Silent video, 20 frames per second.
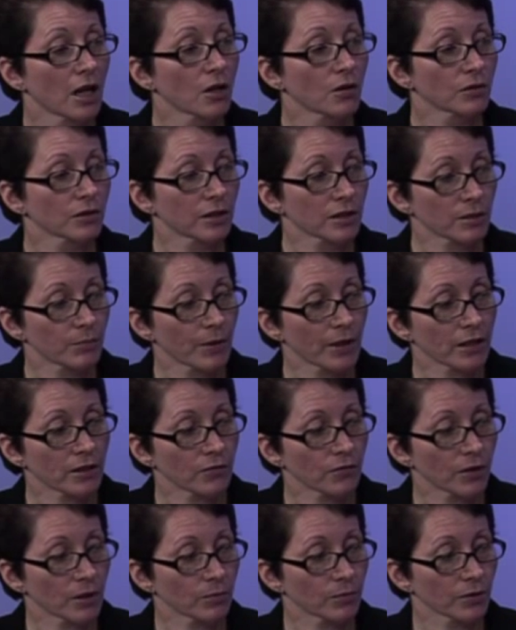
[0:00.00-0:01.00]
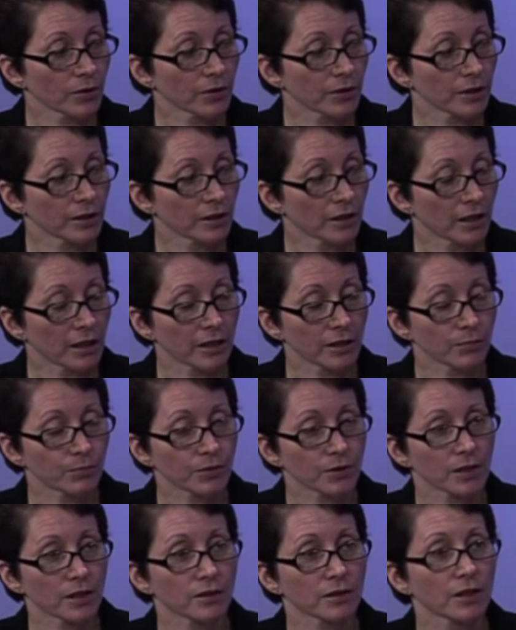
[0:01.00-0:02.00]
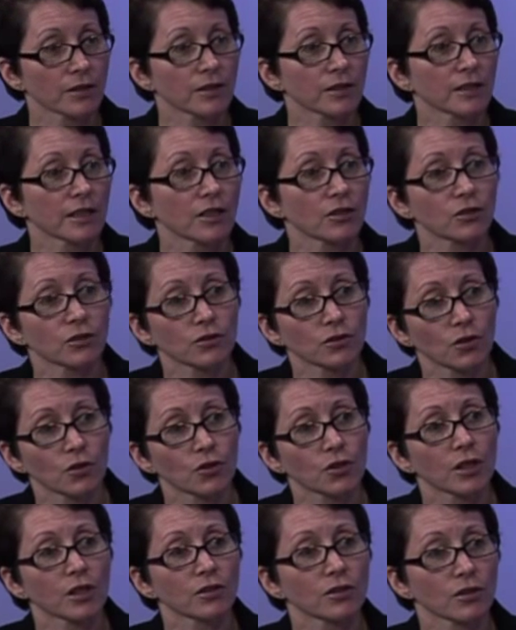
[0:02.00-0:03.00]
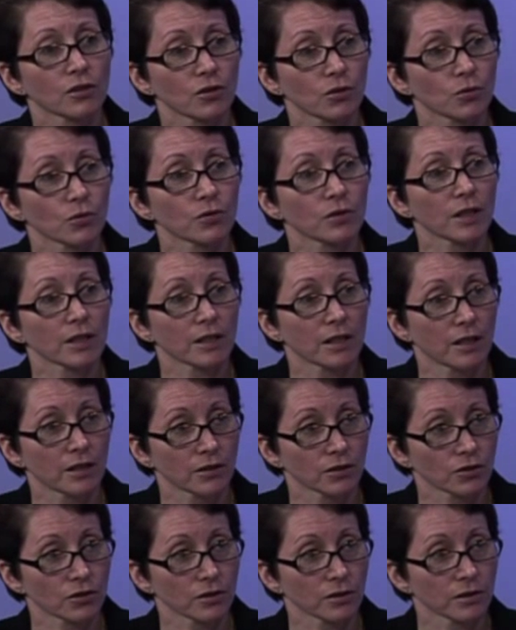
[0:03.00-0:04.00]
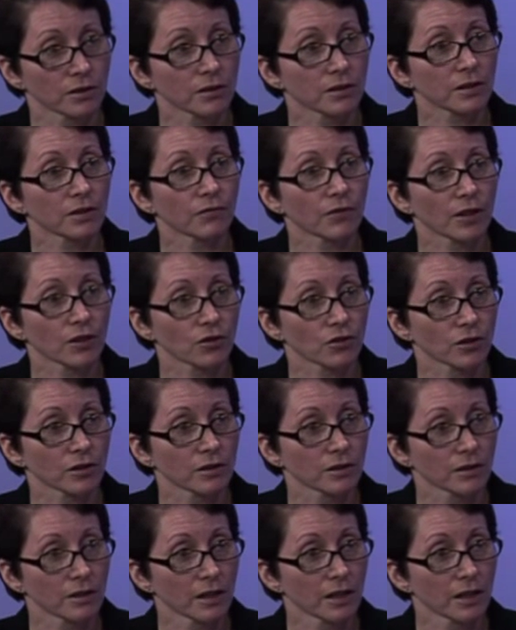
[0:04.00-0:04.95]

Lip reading: This past February, I presented at the National Association of School Psychology Convention.